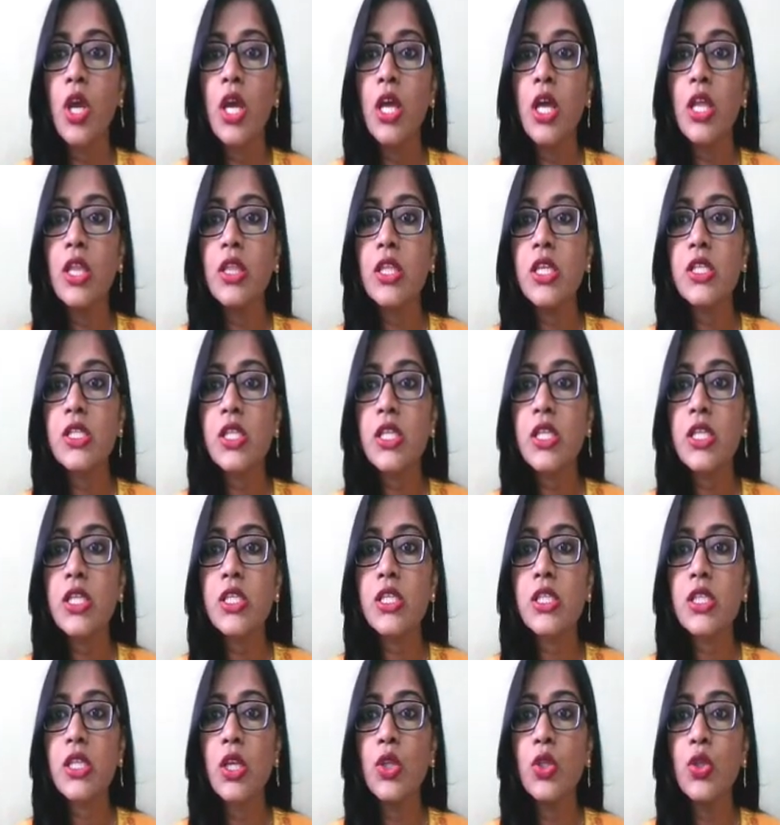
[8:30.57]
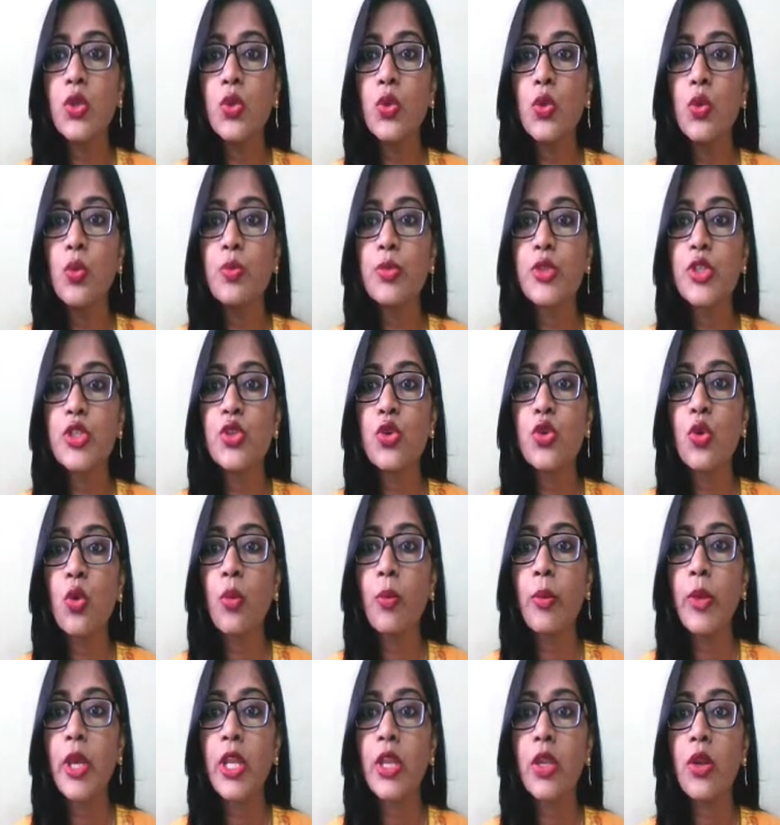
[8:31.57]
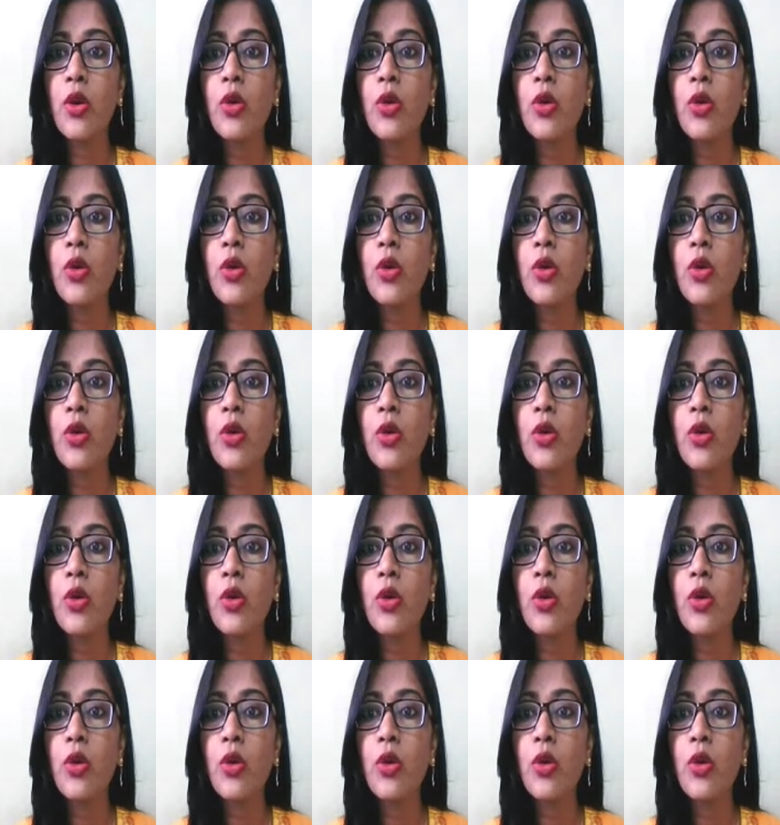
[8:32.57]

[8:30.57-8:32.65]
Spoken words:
this is the looped domain.